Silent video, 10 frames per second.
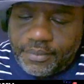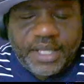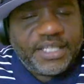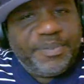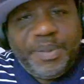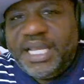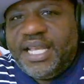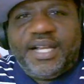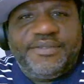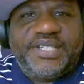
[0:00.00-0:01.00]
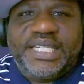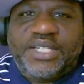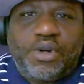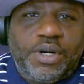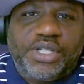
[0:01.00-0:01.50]
Speaking of
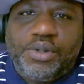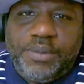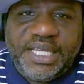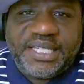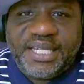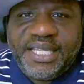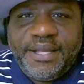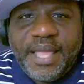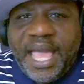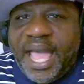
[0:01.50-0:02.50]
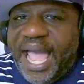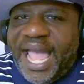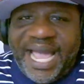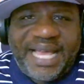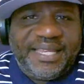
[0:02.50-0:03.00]
scoring too easily,
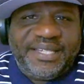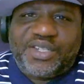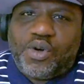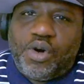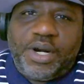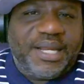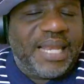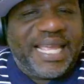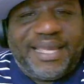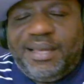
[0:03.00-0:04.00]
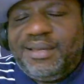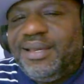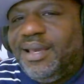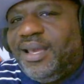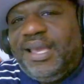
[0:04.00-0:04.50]
Allen scored like,
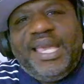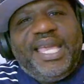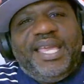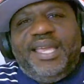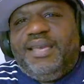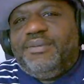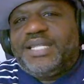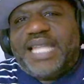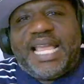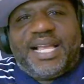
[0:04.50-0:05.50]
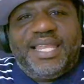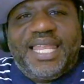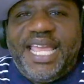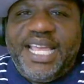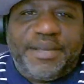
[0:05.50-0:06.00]
it was like a
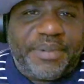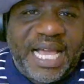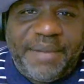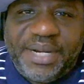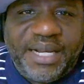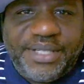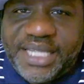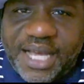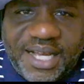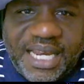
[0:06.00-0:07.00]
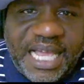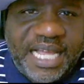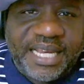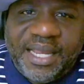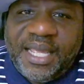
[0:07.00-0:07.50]
layup line, but it was dunk line.
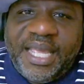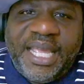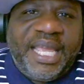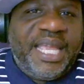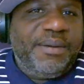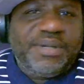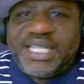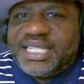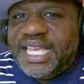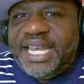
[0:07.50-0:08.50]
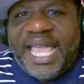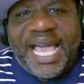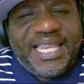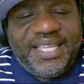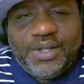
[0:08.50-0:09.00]
He was just getting
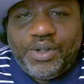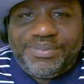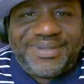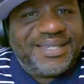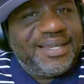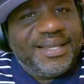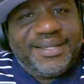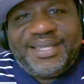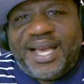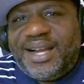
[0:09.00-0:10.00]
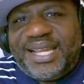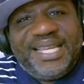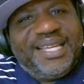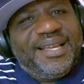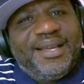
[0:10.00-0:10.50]
alley-oops,
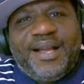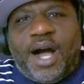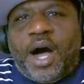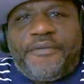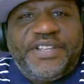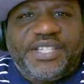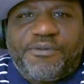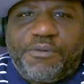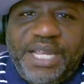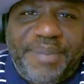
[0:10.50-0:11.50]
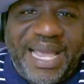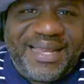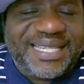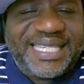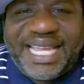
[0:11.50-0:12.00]
dunking, offensive
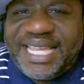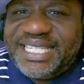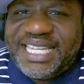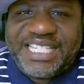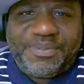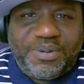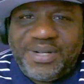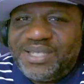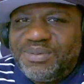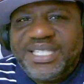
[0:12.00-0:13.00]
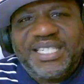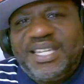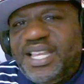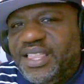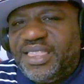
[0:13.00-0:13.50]
rebounding, second chance points, which is
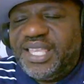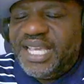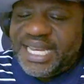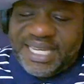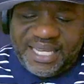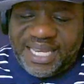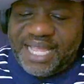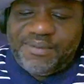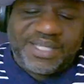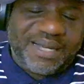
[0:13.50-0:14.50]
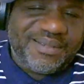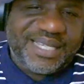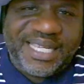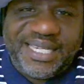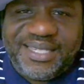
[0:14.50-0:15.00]
another thing I didn't like, which I will
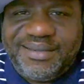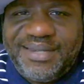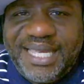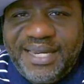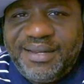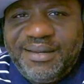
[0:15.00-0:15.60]
get into later.